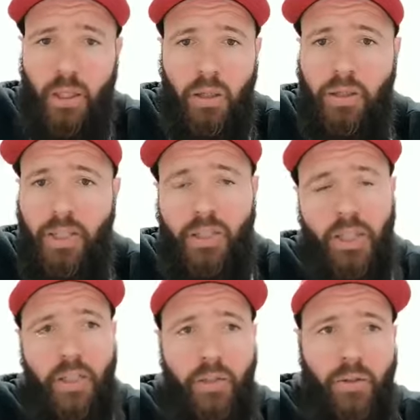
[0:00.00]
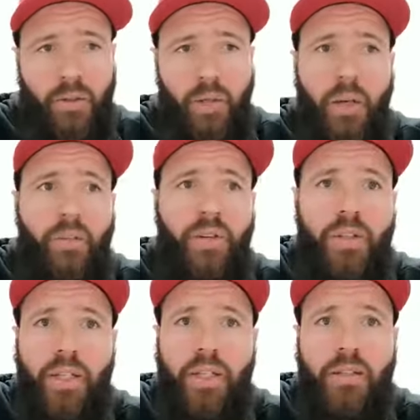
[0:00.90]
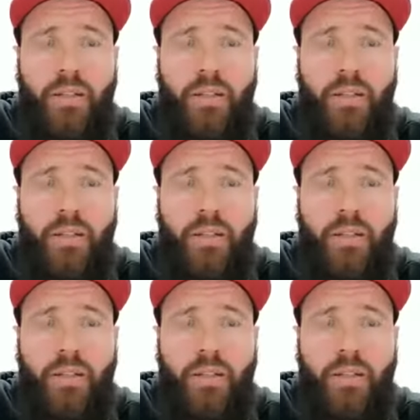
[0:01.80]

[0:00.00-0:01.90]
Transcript: I DJed in Australia for years.